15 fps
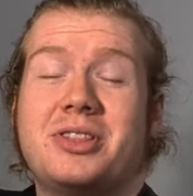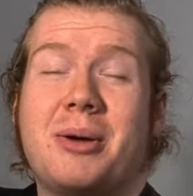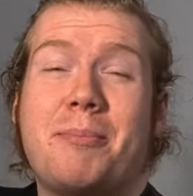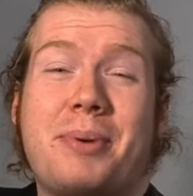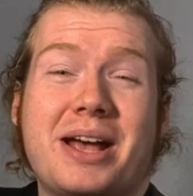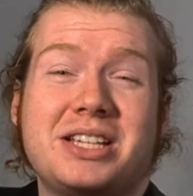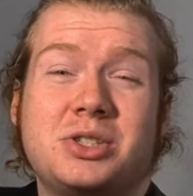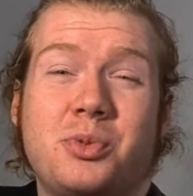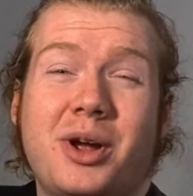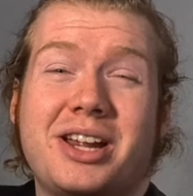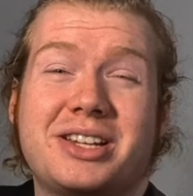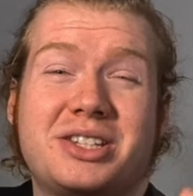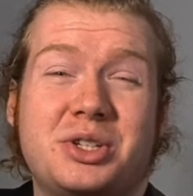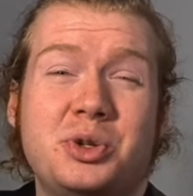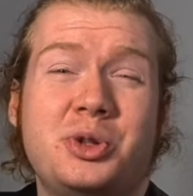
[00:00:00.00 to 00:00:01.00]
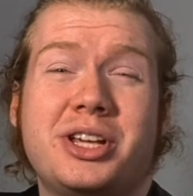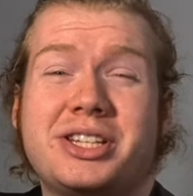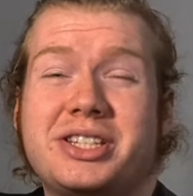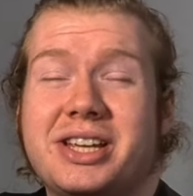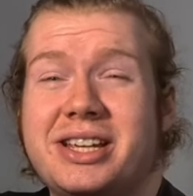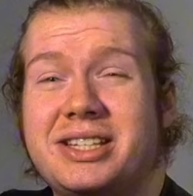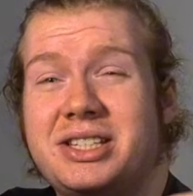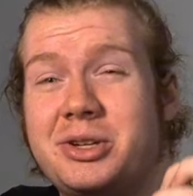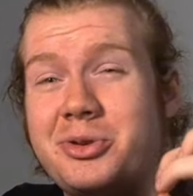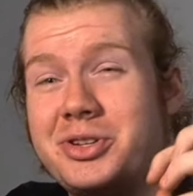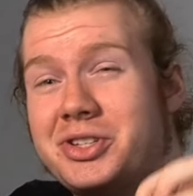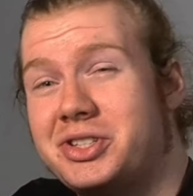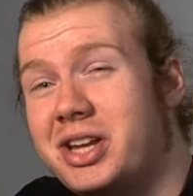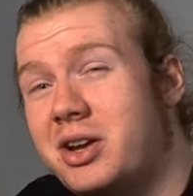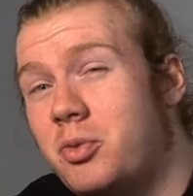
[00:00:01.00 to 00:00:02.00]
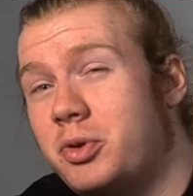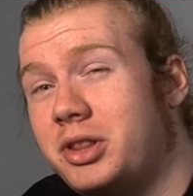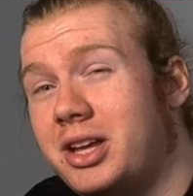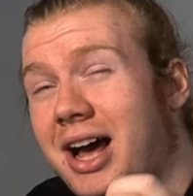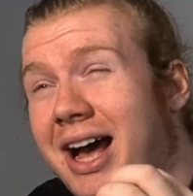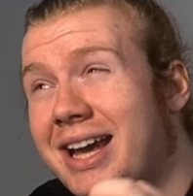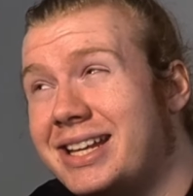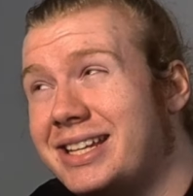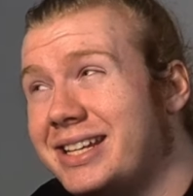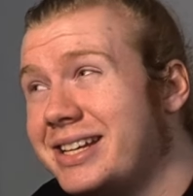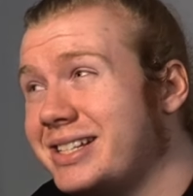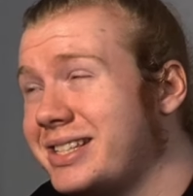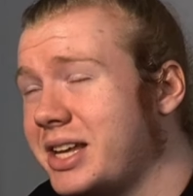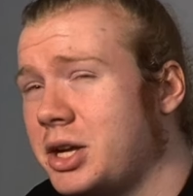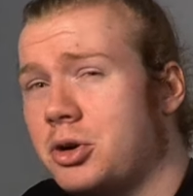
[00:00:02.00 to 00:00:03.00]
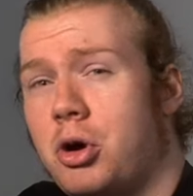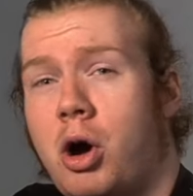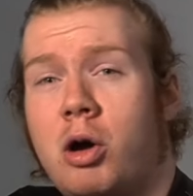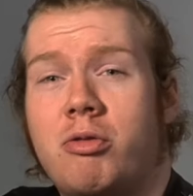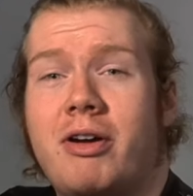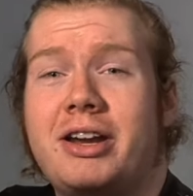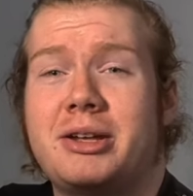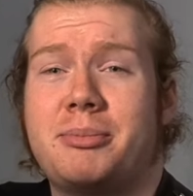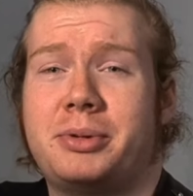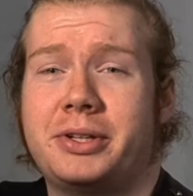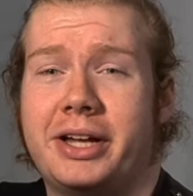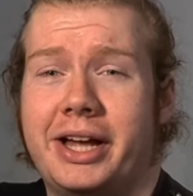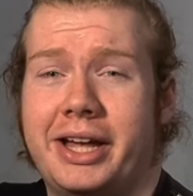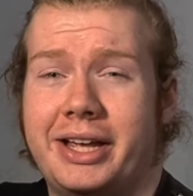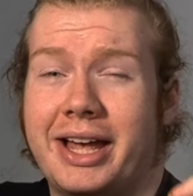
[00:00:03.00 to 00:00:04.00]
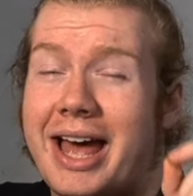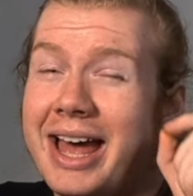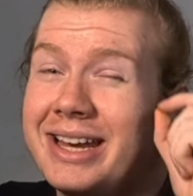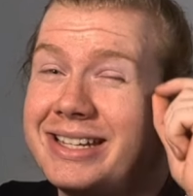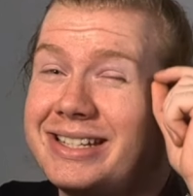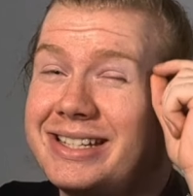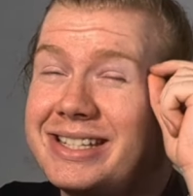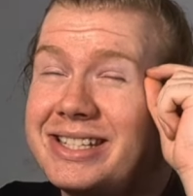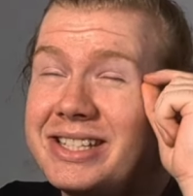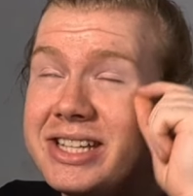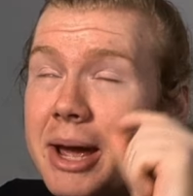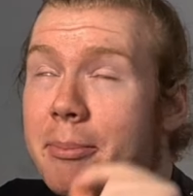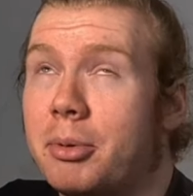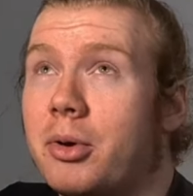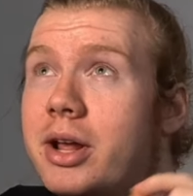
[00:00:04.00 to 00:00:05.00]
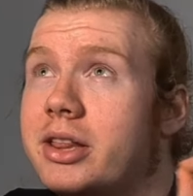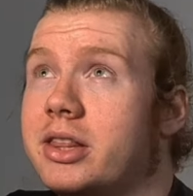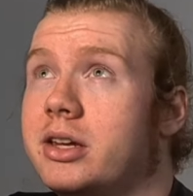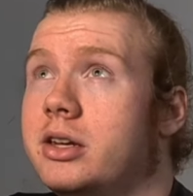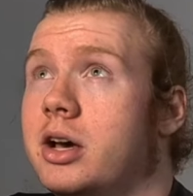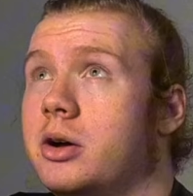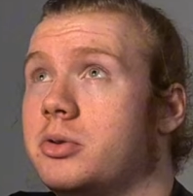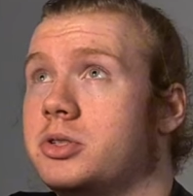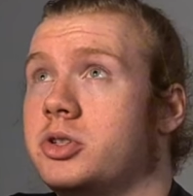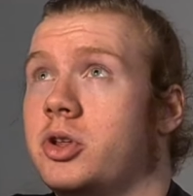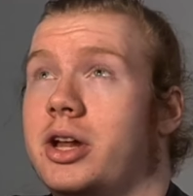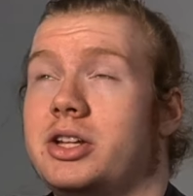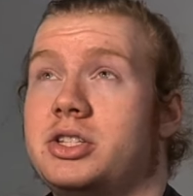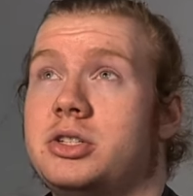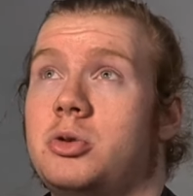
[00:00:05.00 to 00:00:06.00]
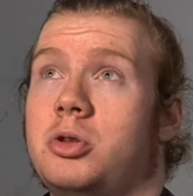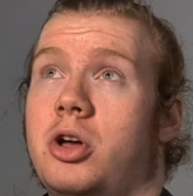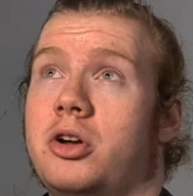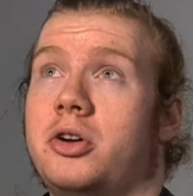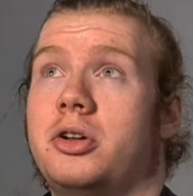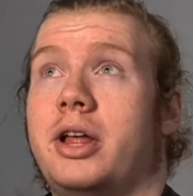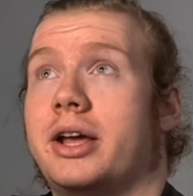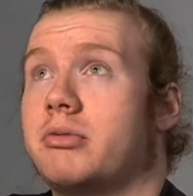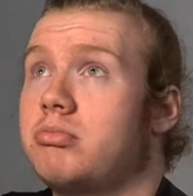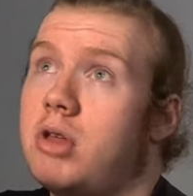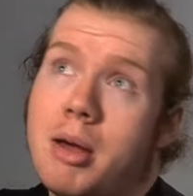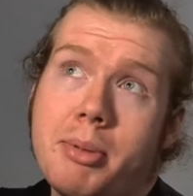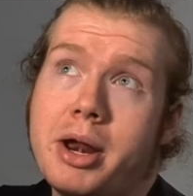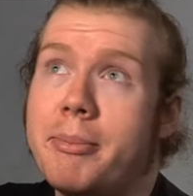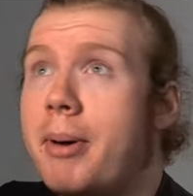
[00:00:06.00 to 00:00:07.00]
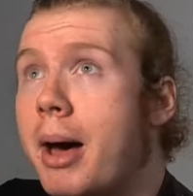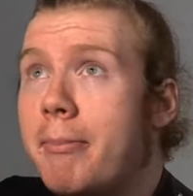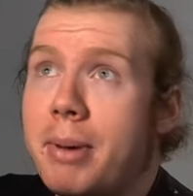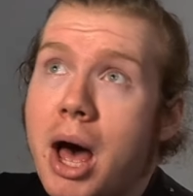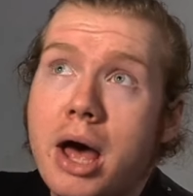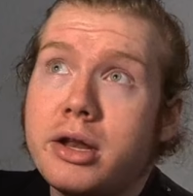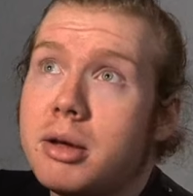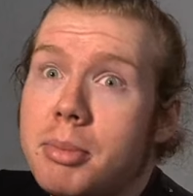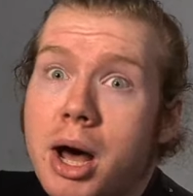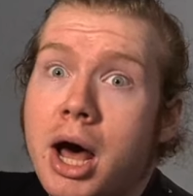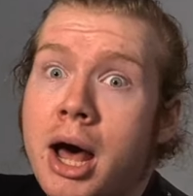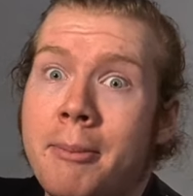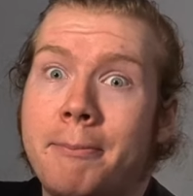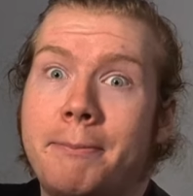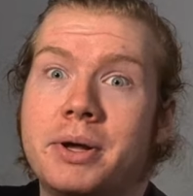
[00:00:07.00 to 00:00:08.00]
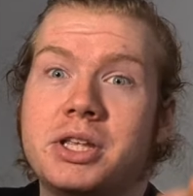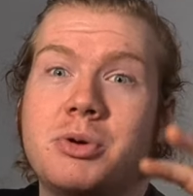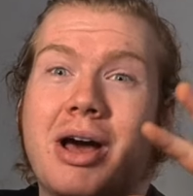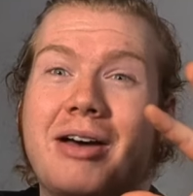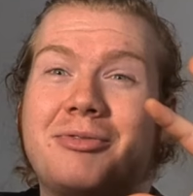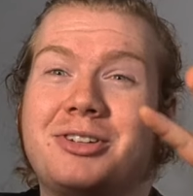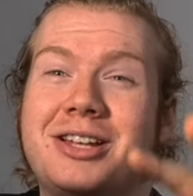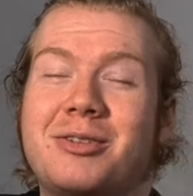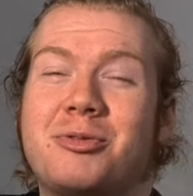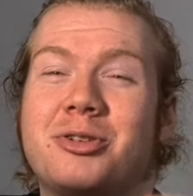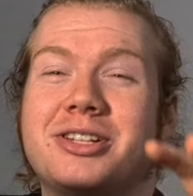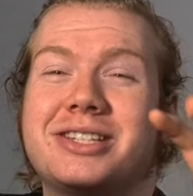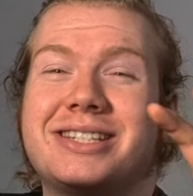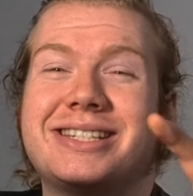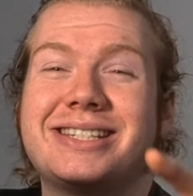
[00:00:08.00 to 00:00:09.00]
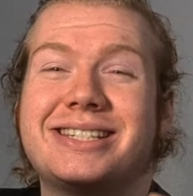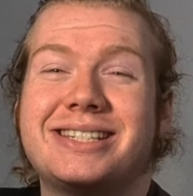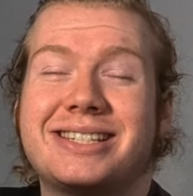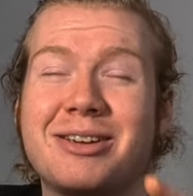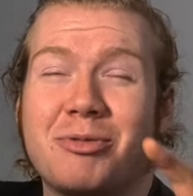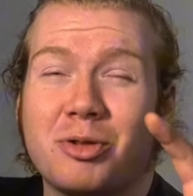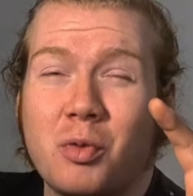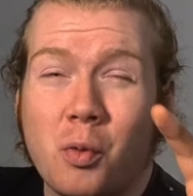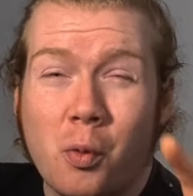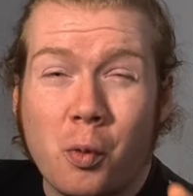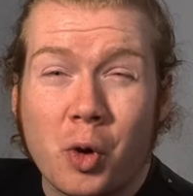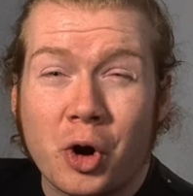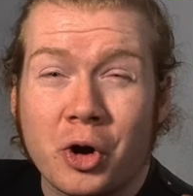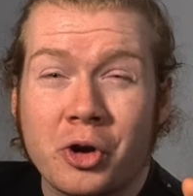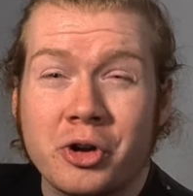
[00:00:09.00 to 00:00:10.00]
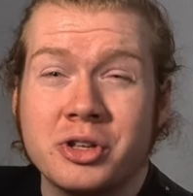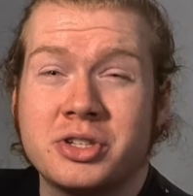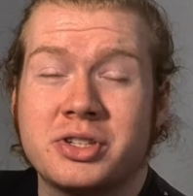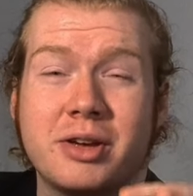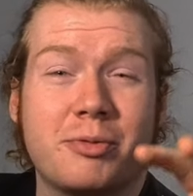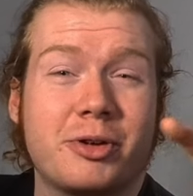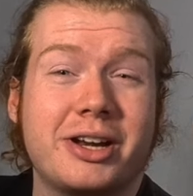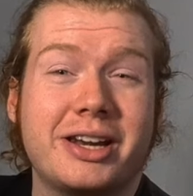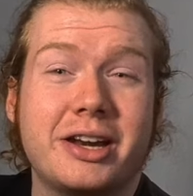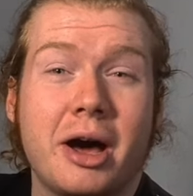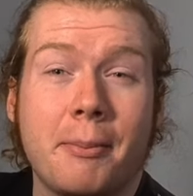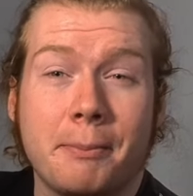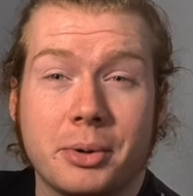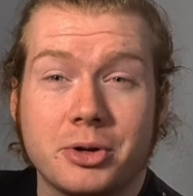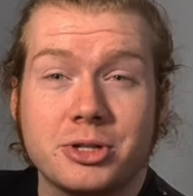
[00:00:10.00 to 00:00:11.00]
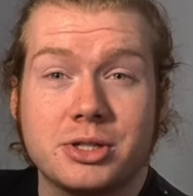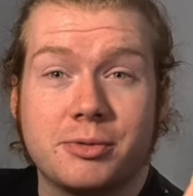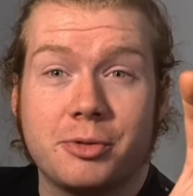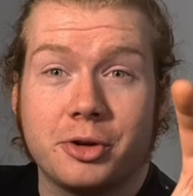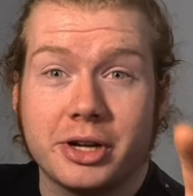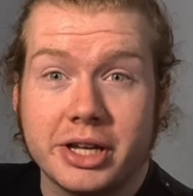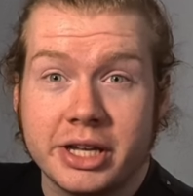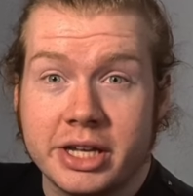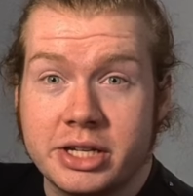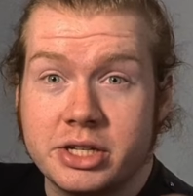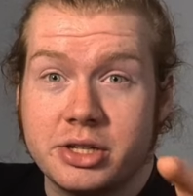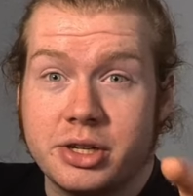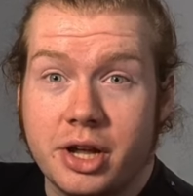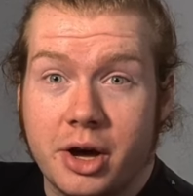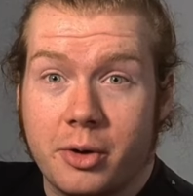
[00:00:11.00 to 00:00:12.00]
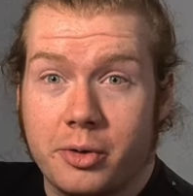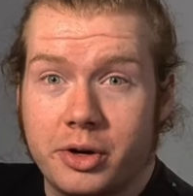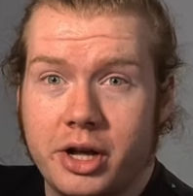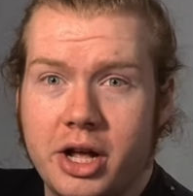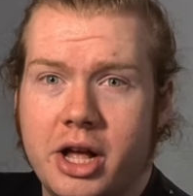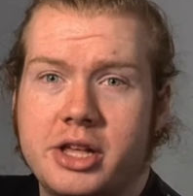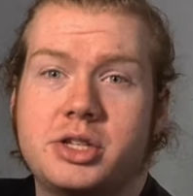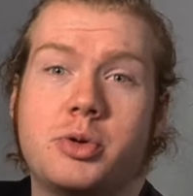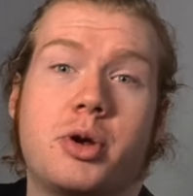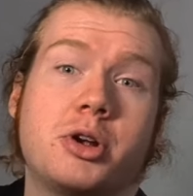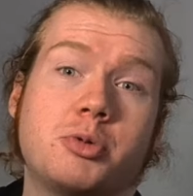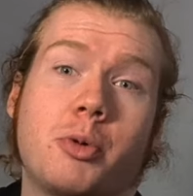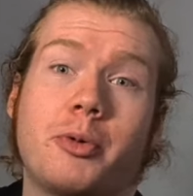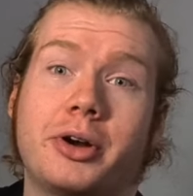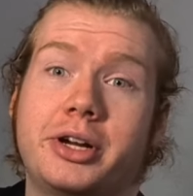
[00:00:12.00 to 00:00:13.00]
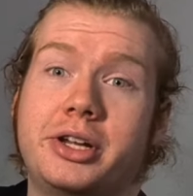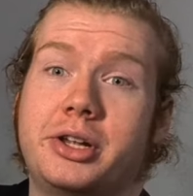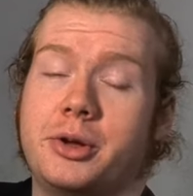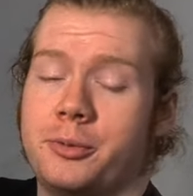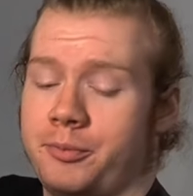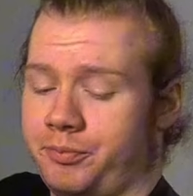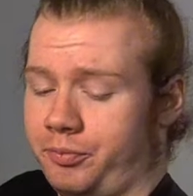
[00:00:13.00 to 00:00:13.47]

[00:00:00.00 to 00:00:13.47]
The best way to do this is to sing with the ideas that you're already playing and separate the notes so that it's no longer like da ba da ba ba da ba, but you have different words, different numbers for each note. So here's what we're gonna do.